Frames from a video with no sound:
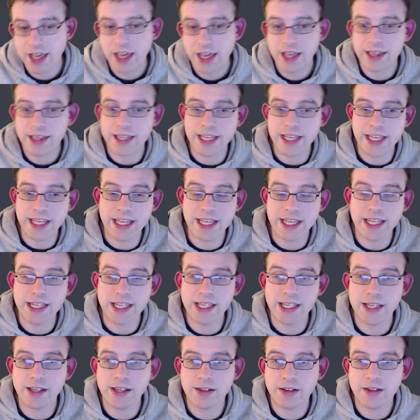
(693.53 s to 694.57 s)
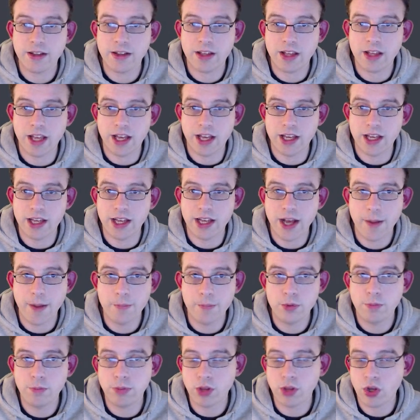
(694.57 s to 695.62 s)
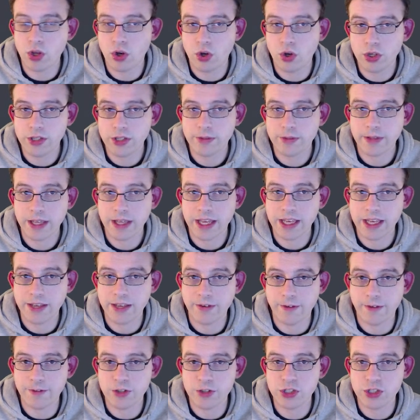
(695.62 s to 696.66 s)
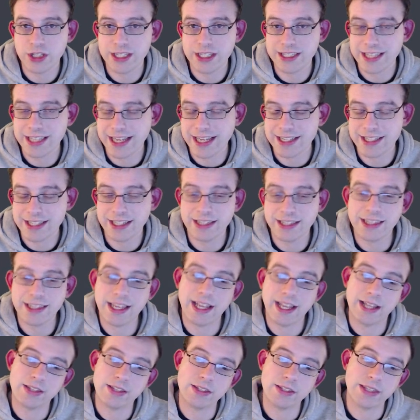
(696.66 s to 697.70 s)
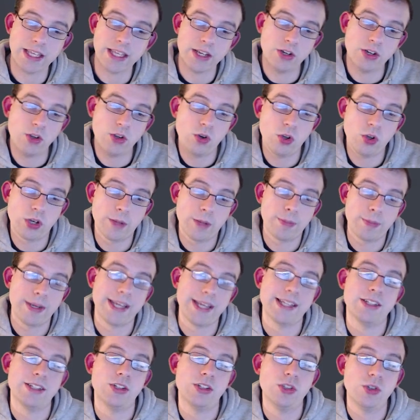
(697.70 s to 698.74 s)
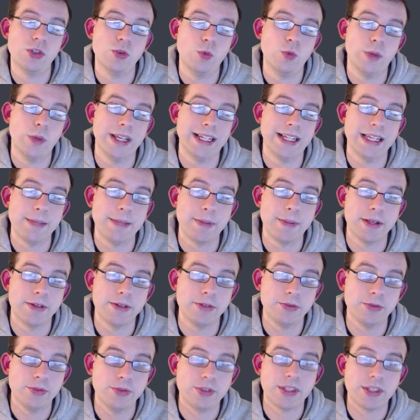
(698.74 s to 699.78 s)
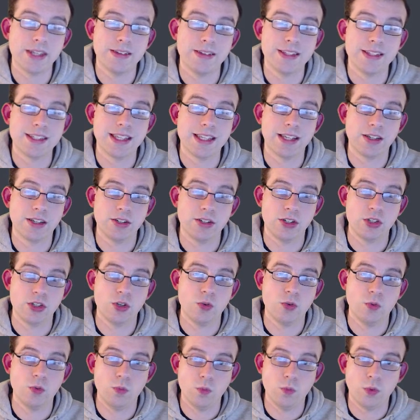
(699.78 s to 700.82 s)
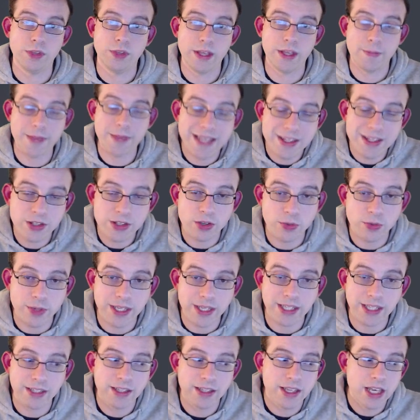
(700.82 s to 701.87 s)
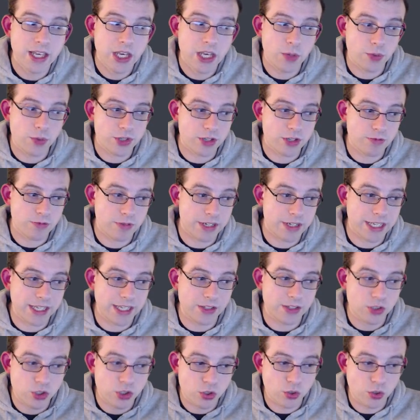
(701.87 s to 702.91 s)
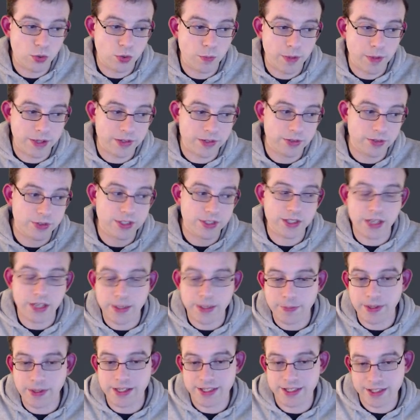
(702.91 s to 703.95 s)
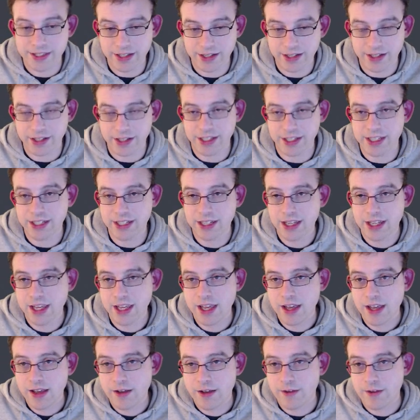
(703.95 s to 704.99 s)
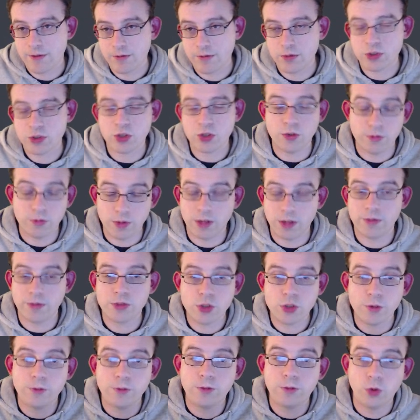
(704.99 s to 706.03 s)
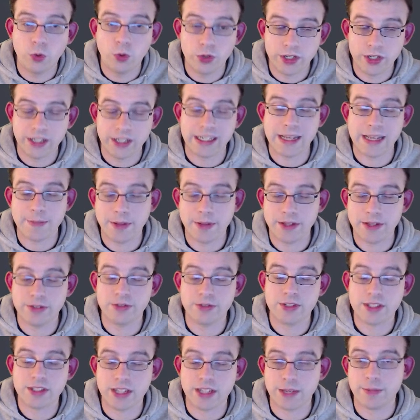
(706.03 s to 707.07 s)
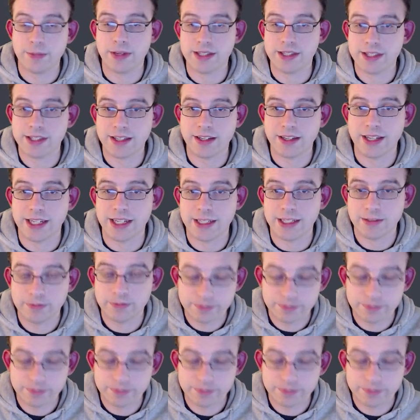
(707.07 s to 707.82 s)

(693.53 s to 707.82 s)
The Humble blog officially stated that they're no longer planning to do weekly bundles. They're instead going to do what they've been doing, which is running two bundles side by side, two fortnightly bundles side by side.